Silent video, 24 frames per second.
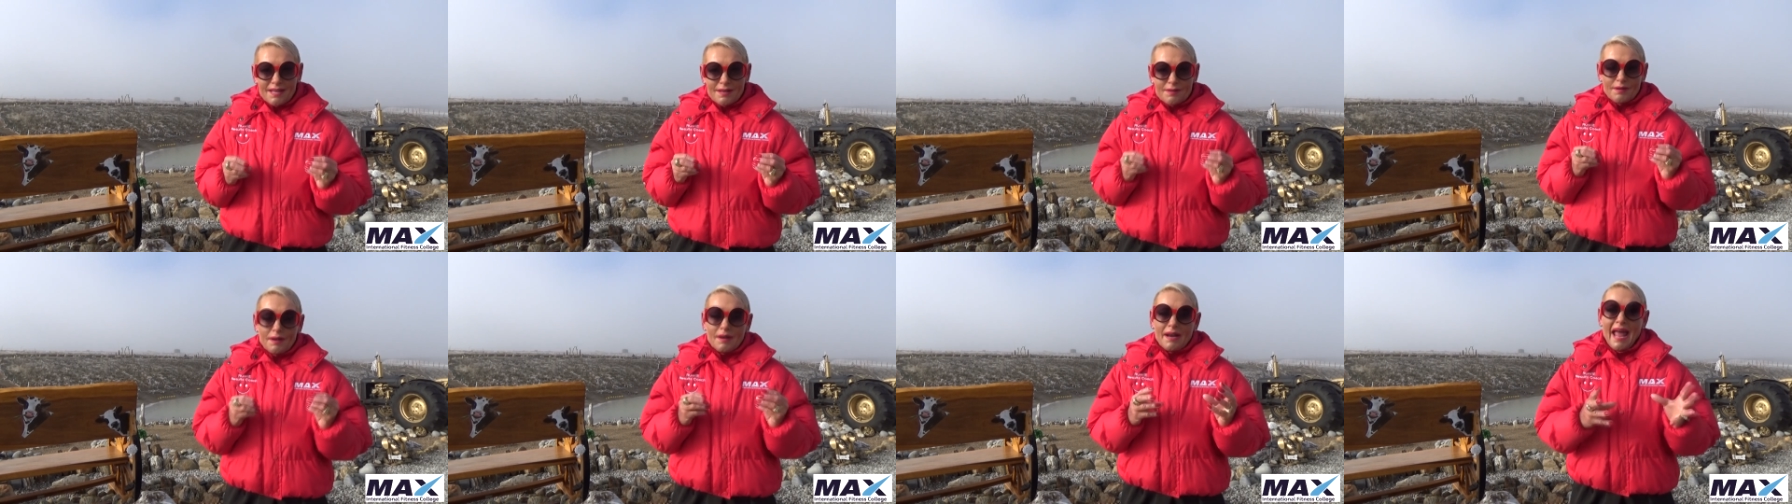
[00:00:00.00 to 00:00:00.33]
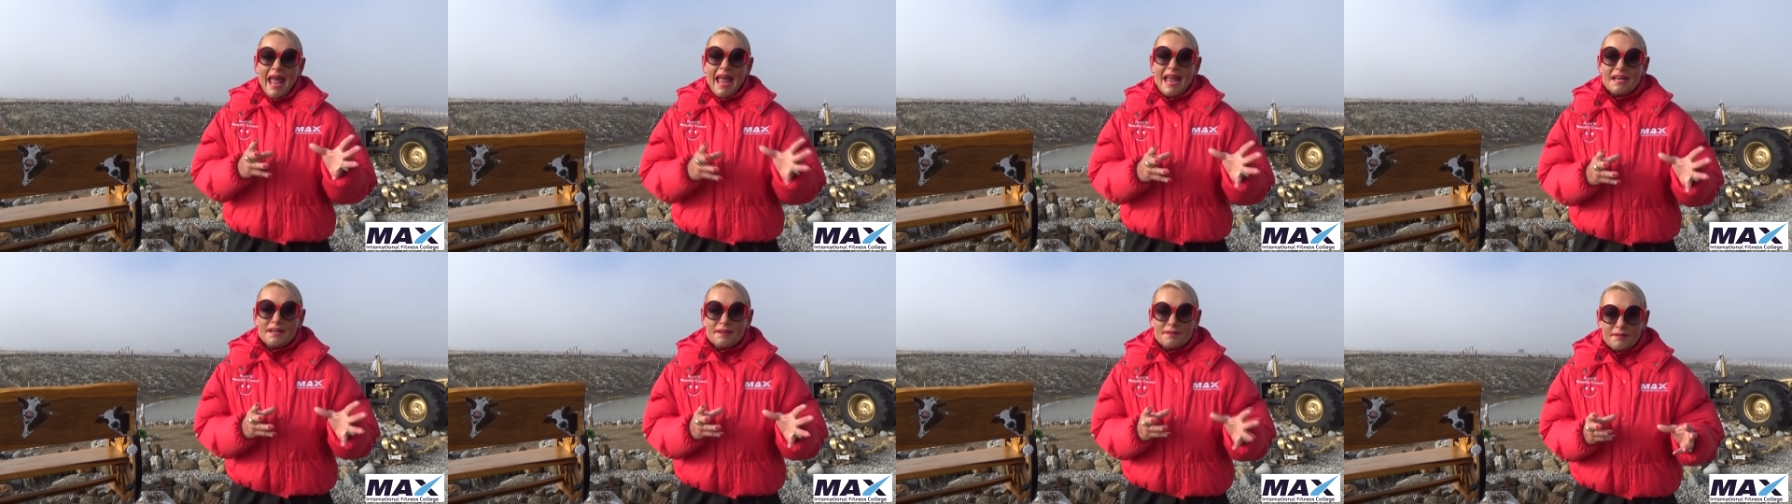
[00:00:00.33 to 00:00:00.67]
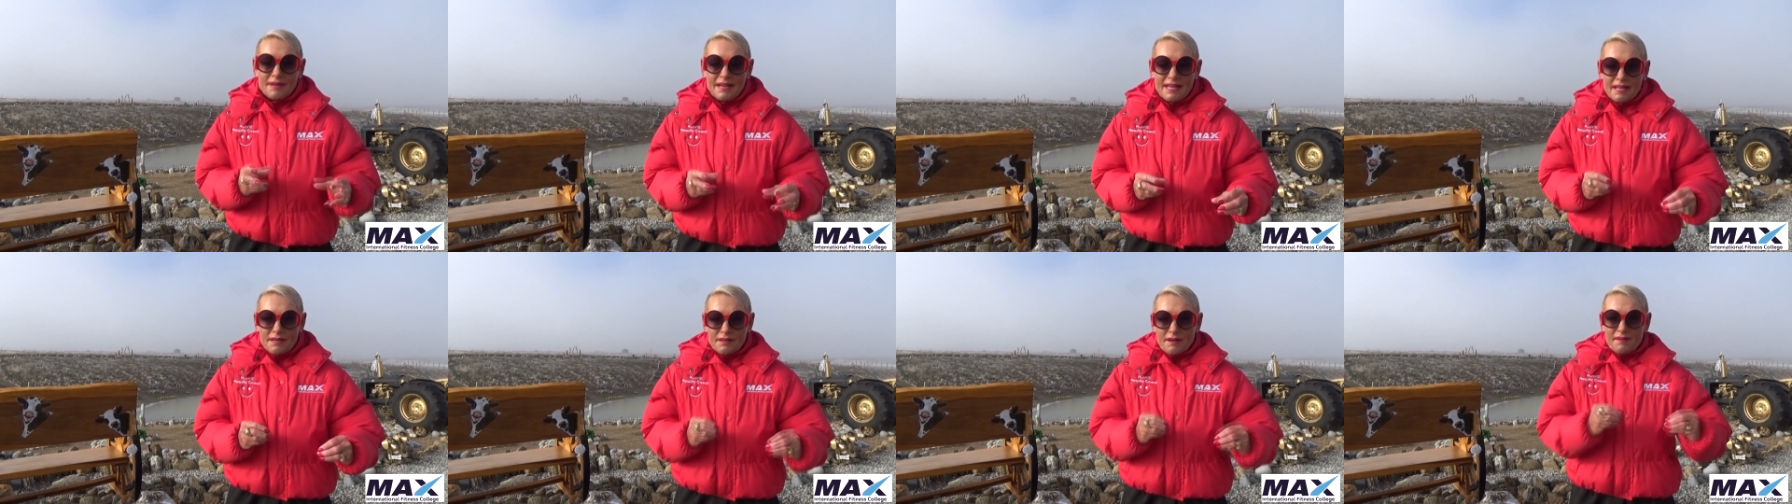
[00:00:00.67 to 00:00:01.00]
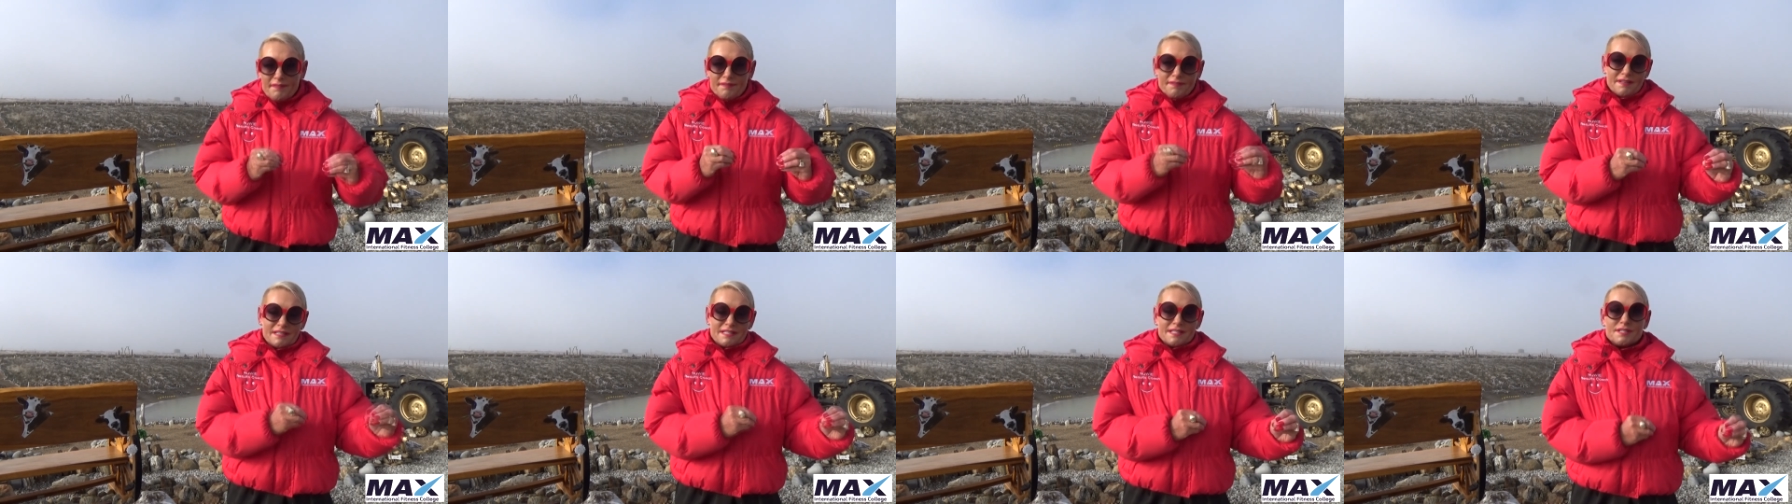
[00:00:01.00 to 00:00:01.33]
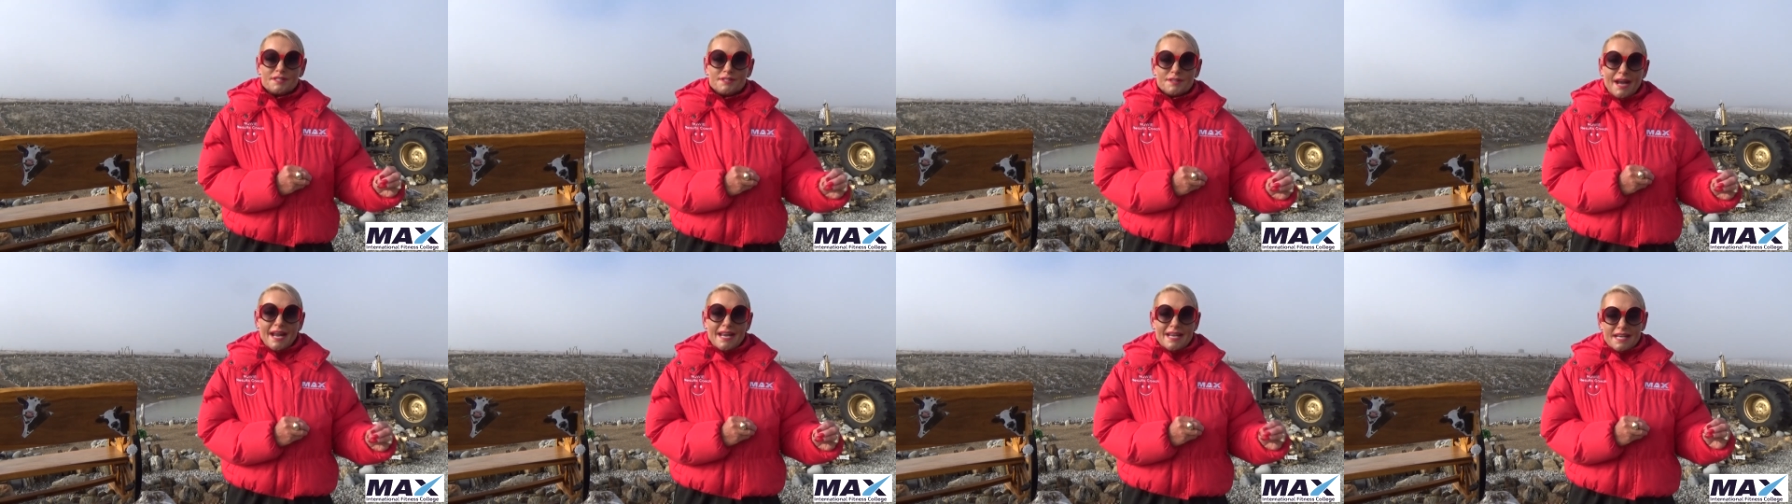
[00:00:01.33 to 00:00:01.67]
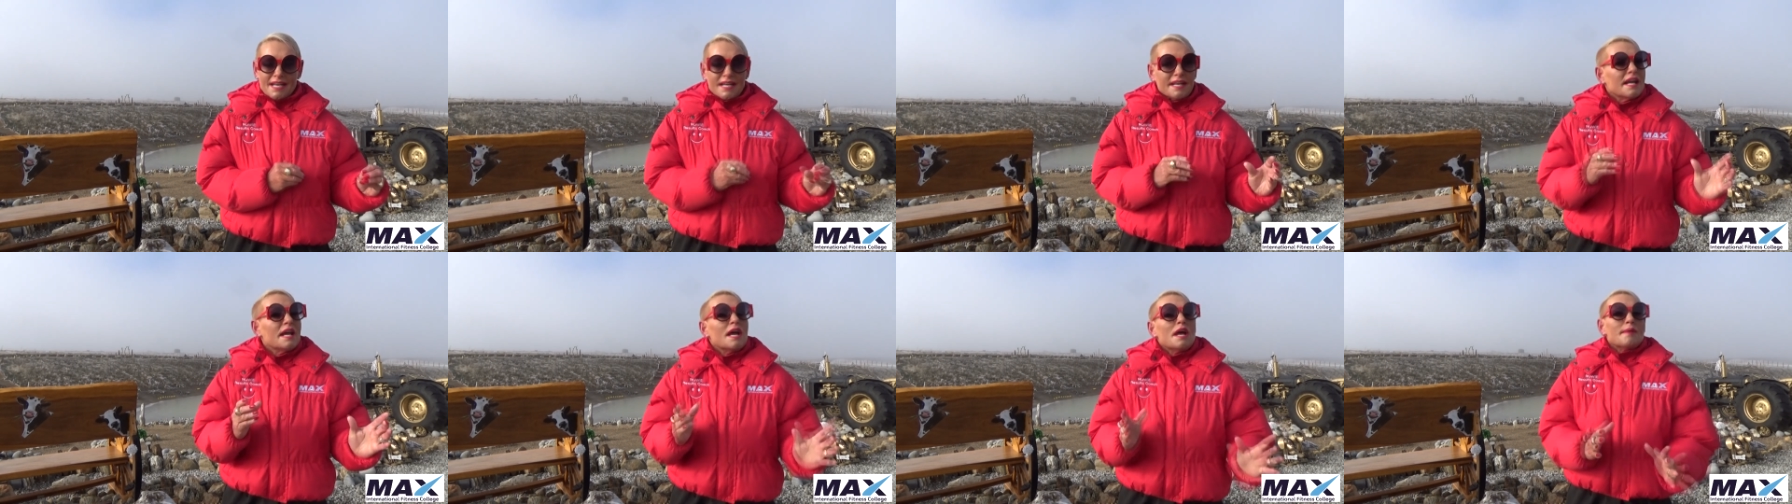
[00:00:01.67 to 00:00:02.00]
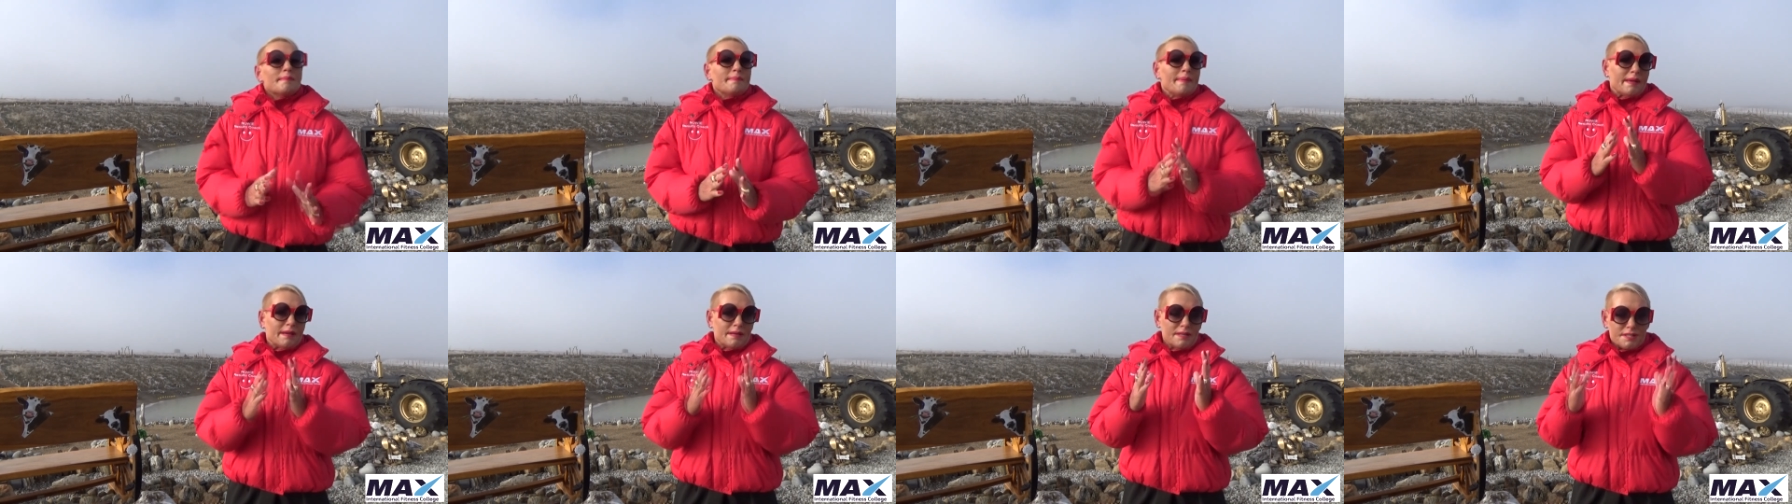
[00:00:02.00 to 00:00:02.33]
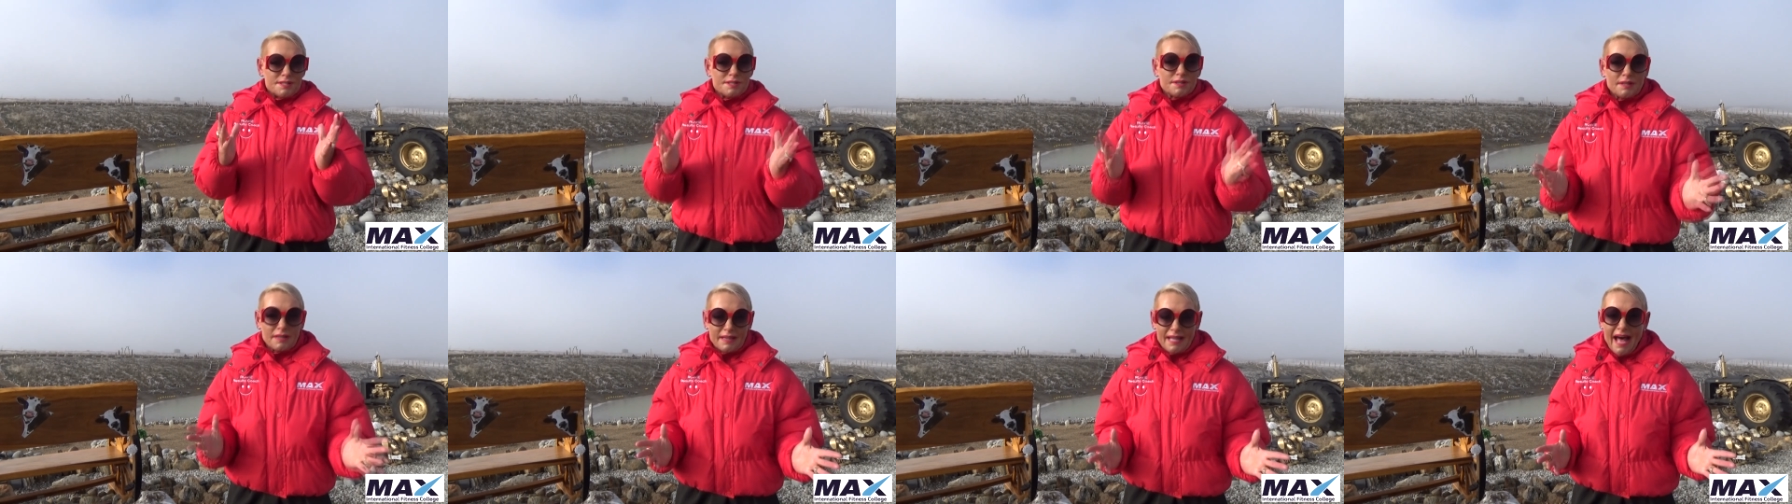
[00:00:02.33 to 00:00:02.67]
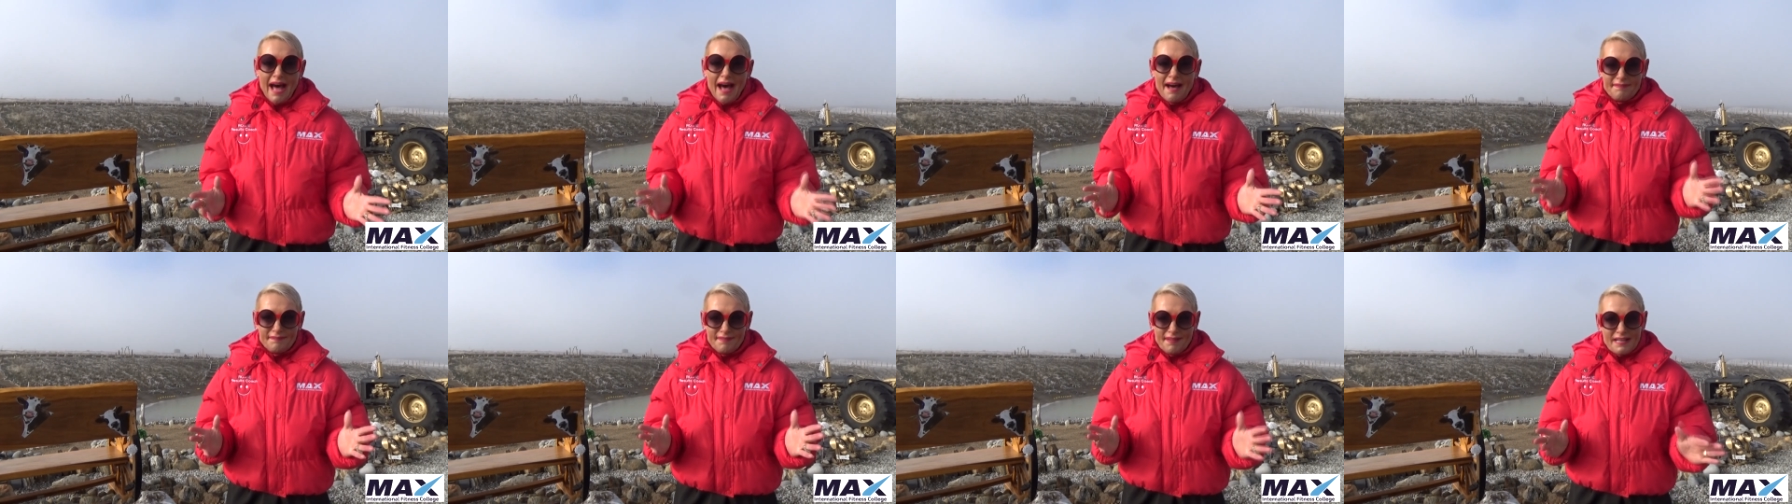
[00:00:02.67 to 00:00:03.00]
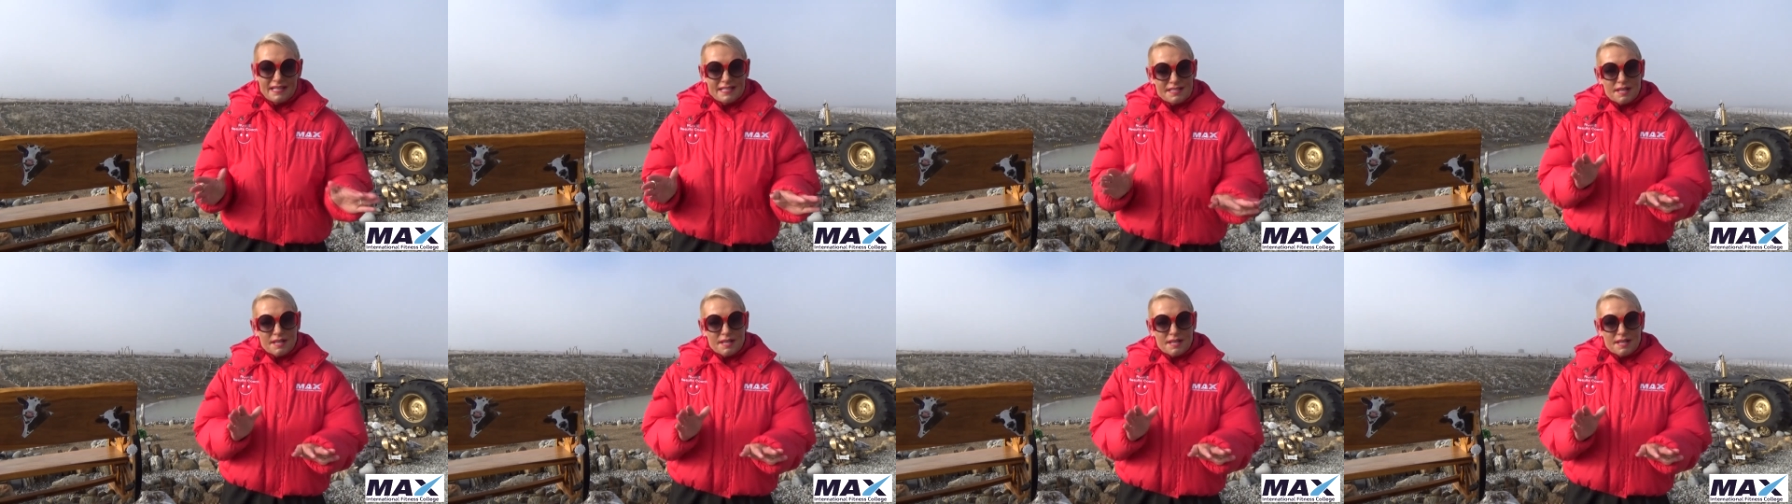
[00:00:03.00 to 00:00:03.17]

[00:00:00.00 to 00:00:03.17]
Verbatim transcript: you're not angry, you're not frustrated because you're laughing.